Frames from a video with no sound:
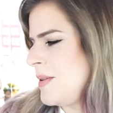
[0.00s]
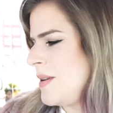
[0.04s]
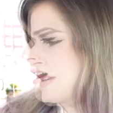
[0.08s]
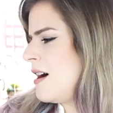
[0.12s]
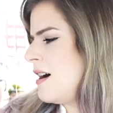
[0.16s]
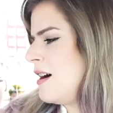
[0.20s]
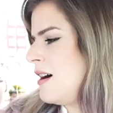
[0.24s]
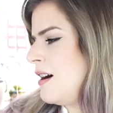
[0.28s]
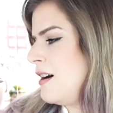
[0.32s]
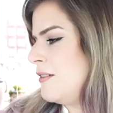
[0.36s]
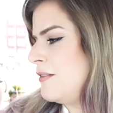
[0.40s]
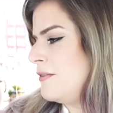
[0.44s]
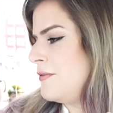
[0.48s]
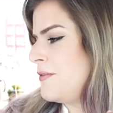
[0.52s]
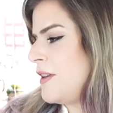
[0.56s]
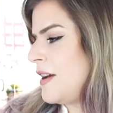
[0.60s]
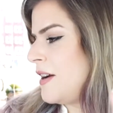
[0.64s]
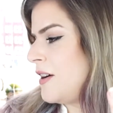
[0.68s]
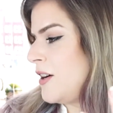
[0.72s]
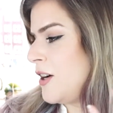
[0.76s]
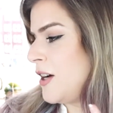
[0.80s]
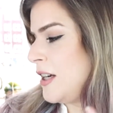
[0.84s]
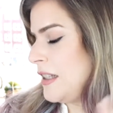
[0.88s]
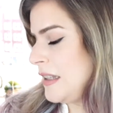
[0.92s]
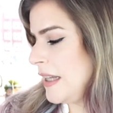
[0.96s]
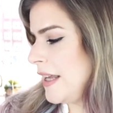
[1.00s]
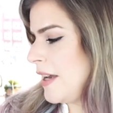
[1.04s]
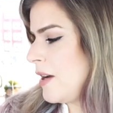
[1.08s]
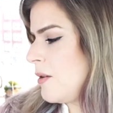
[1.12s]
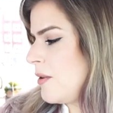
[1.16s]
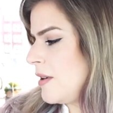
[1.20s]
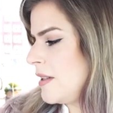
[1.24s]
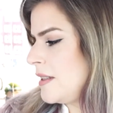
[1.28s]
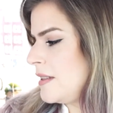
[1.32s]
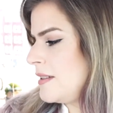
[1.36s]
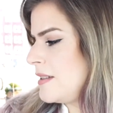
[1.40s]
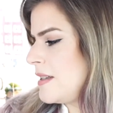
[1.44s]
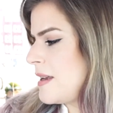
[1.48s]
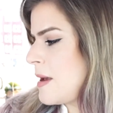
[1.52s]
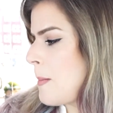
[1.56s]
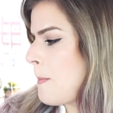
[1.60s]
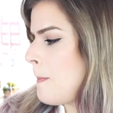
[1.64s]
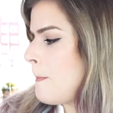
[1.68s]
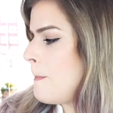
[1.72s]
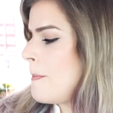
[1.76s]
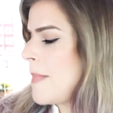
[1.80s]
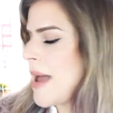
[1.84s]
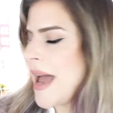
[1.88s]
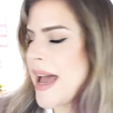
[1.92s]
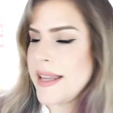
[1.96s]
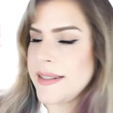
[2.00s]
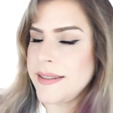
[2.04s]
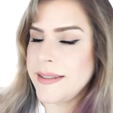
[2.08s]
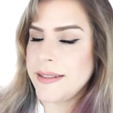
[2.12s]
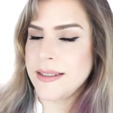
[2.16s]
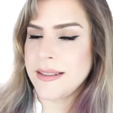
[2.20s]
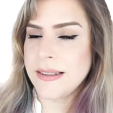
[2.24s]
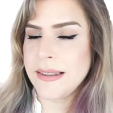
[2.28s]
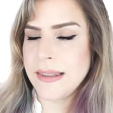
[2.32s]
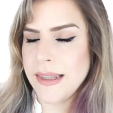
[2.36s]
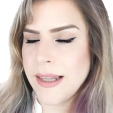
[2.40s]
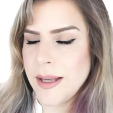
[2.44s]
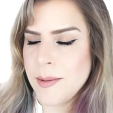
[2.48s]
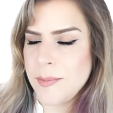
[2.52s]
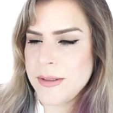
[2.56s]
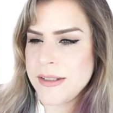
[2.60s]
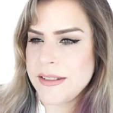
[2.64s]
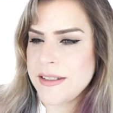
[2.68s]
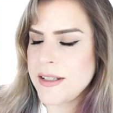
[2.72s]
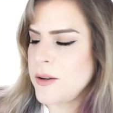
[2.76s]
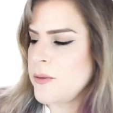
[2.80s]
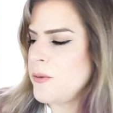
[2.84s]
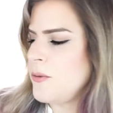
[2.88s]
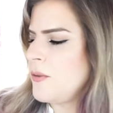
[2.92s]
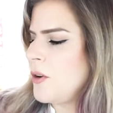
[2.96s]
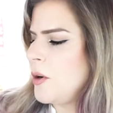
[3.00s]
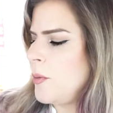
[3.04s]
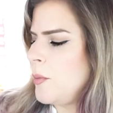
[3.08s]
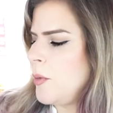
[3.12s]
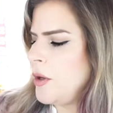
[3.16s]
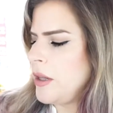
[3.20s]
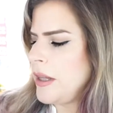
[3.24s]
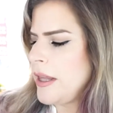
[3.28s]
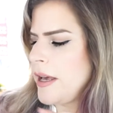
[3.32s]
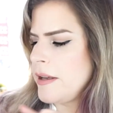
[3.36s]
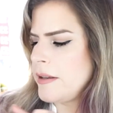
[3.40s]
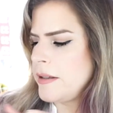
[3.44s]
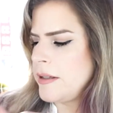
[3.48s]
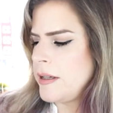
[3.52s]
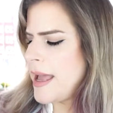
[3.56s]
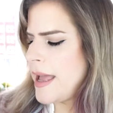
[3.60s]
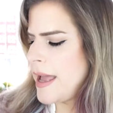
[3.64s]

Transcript: of their liquid matte lipstick formula.